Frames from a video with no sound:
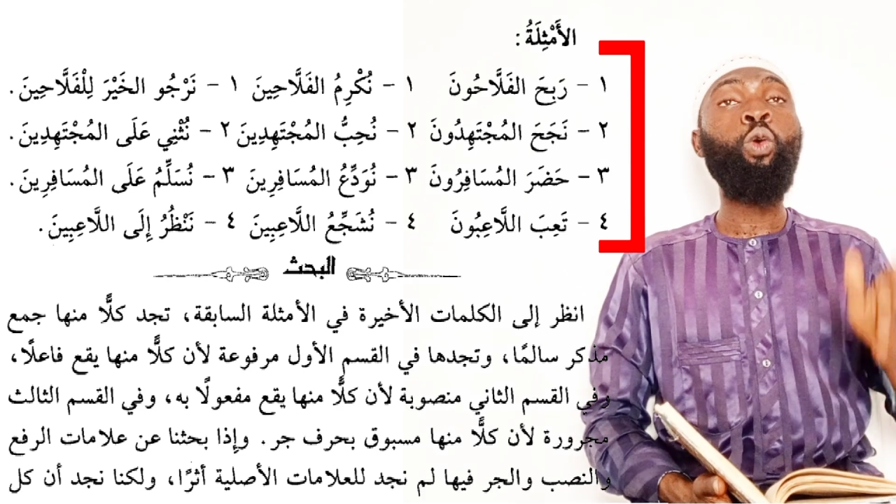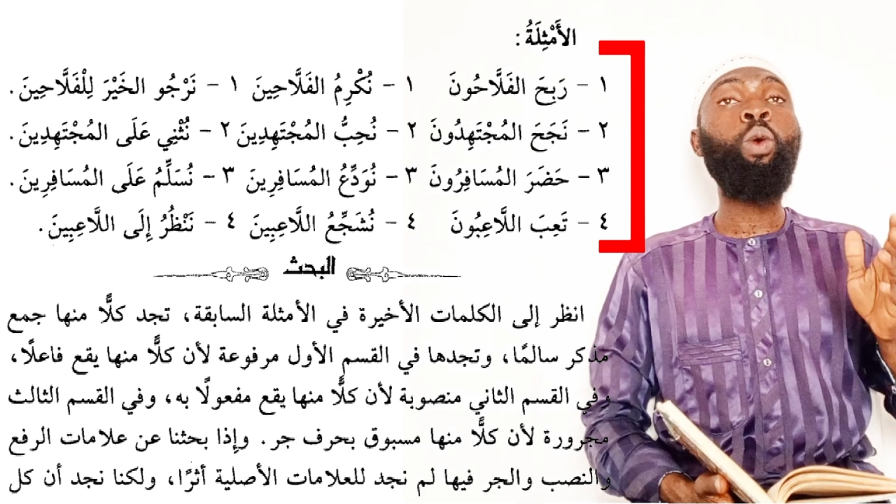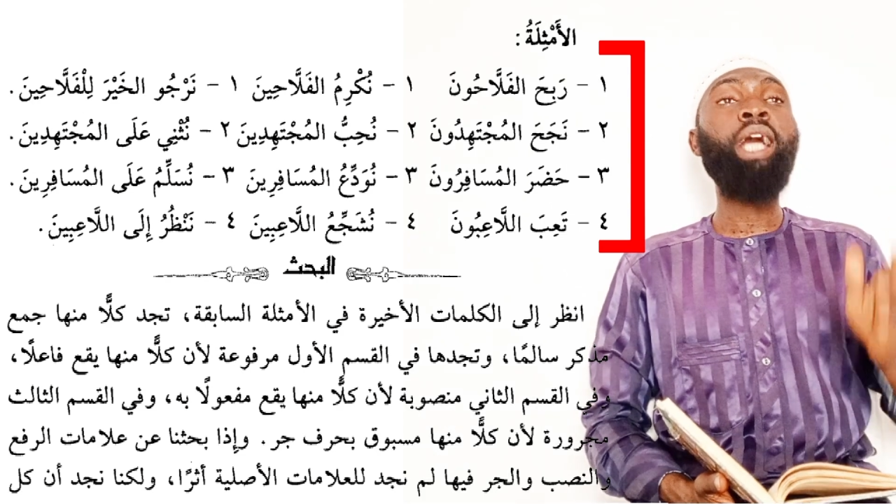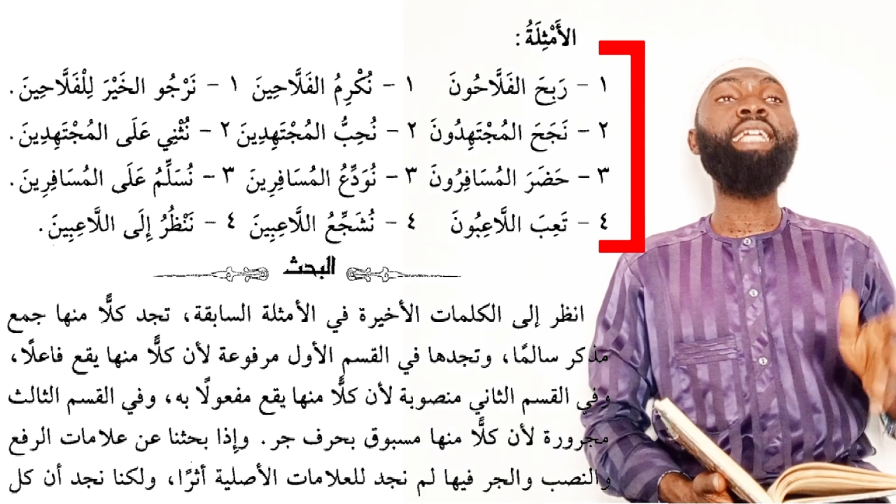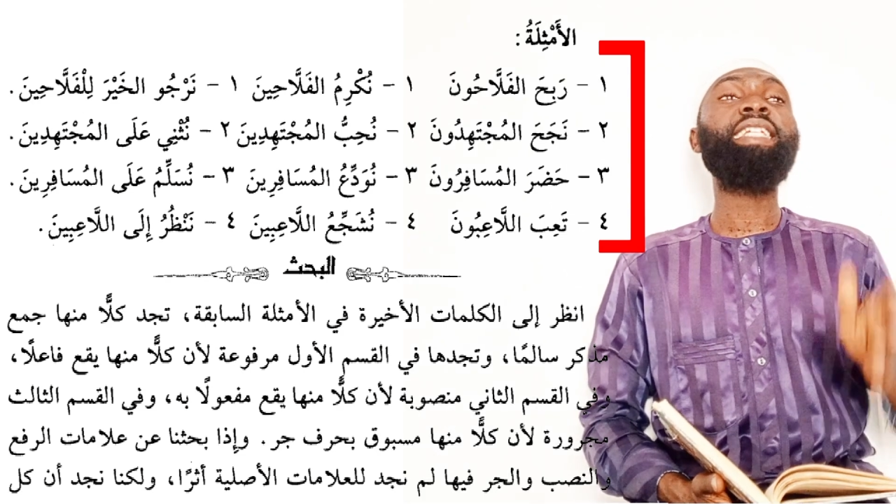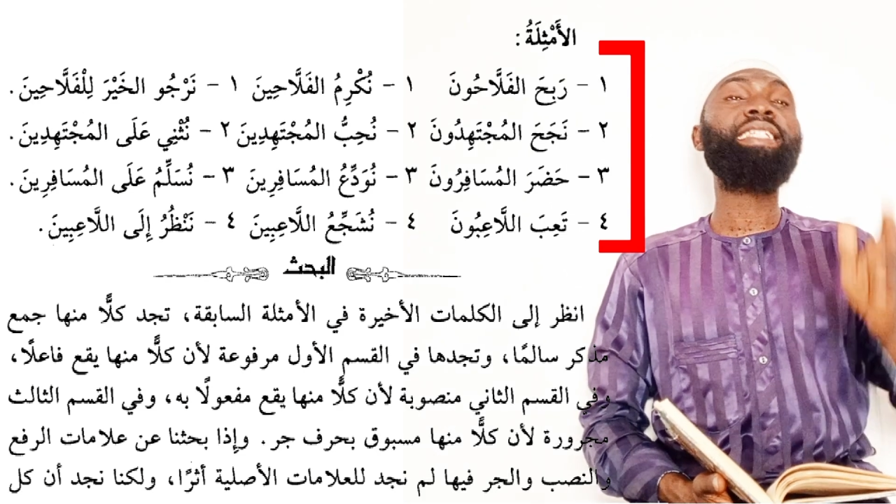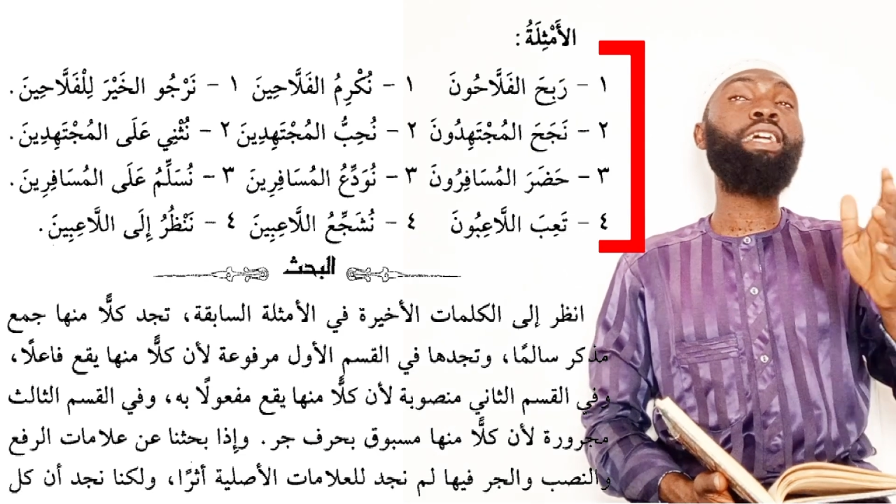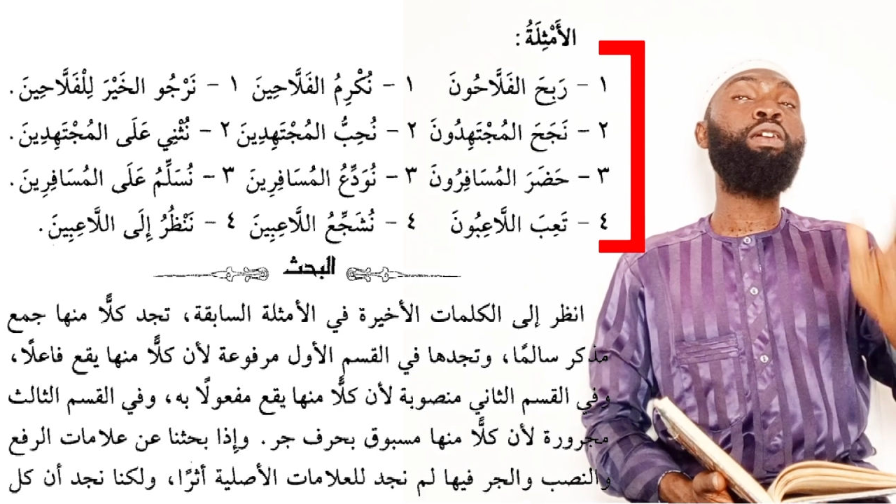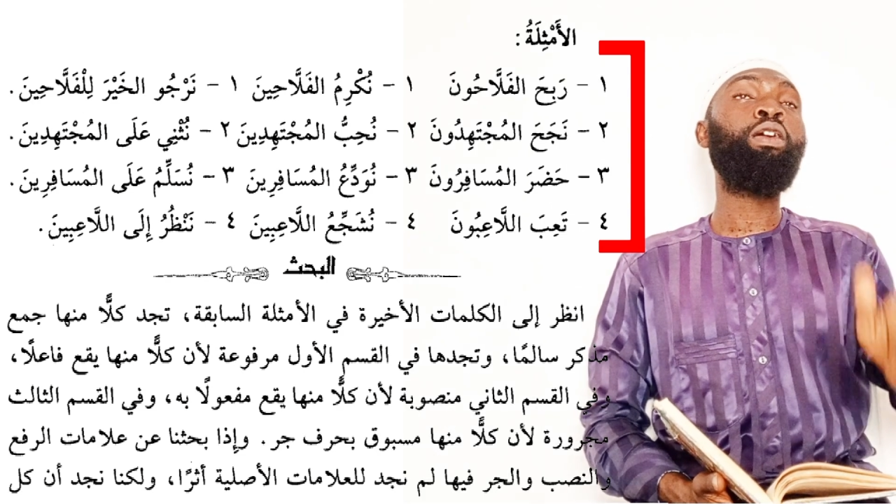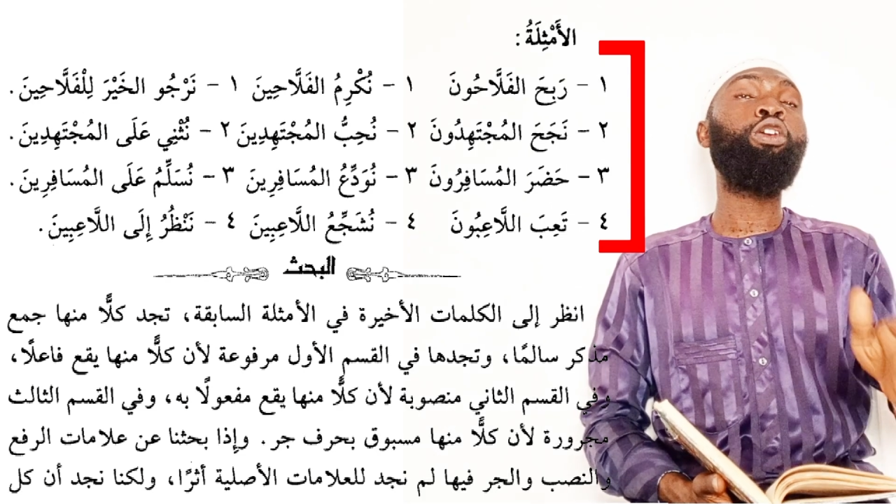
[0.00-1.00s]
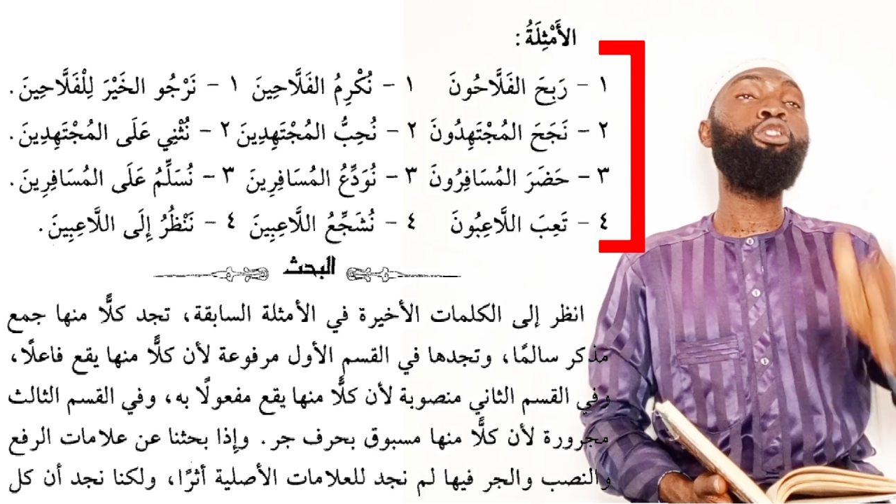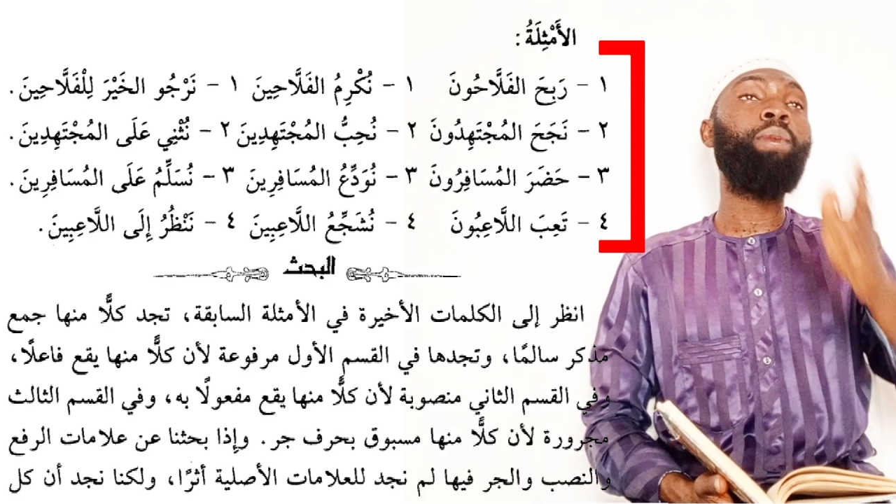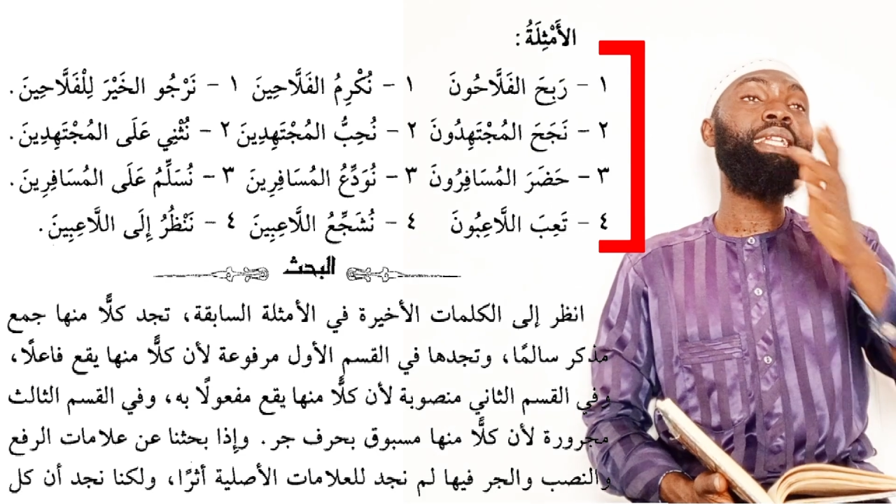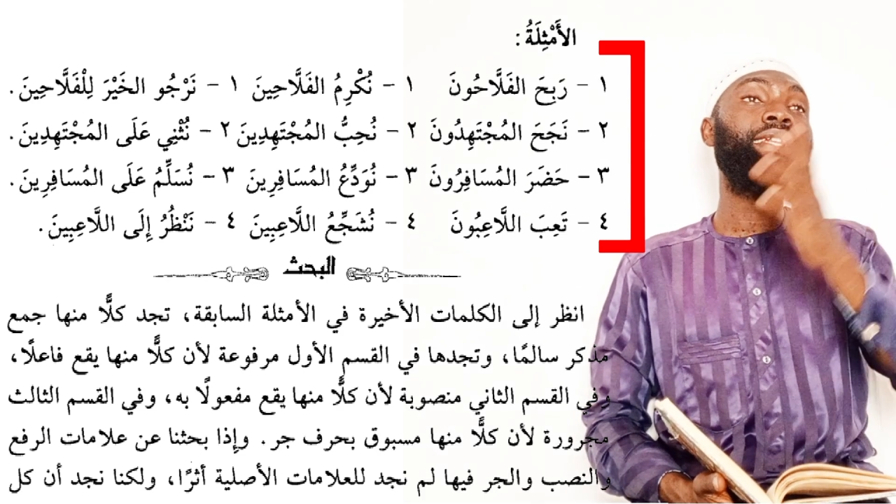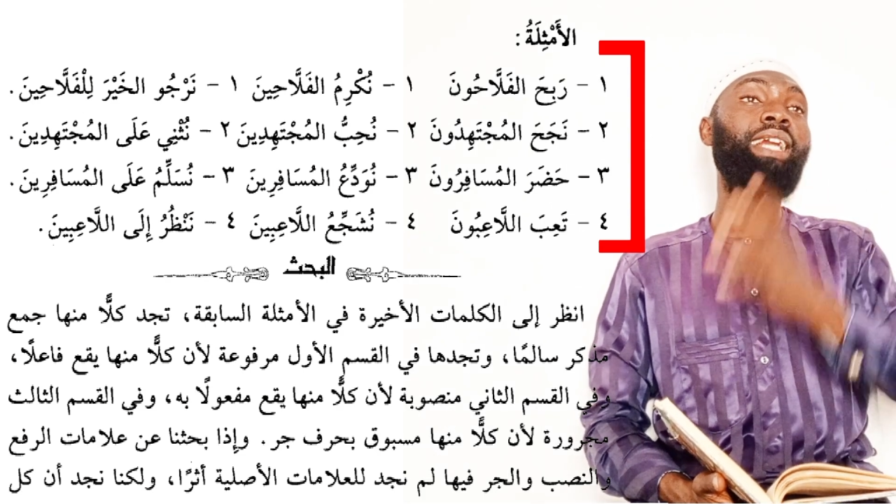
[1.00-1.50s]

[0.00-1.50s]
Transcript: While in the second column and the